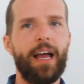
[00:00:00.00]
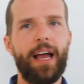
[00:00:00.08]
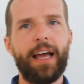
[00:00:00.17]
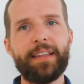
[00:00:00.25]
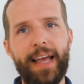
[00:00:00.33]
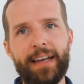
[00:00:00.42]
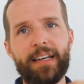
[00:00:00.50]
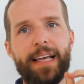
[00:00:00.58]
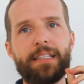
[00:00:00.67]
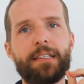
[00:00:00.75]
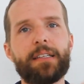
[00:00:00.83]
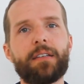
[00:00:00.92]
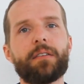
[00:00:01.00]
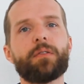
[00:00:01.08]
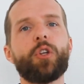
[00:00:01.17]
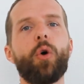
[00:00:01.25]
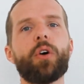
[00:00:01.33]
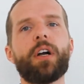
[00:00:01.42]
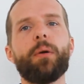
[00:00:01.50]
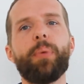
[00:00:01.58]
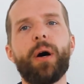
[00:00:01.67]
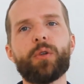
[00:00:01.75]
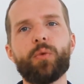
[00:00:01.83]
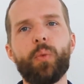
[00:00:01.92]
And then let's talk
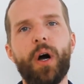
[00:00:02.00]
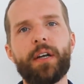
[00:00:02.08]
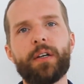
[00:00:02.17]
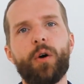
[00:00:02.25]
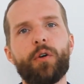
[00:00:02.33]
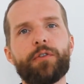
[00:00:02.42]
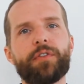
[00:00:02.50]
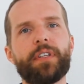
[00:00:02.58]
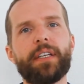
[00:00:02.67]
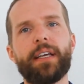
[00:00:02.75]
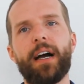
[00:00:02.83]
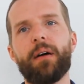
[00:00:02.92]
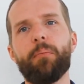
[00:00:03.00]
about one of the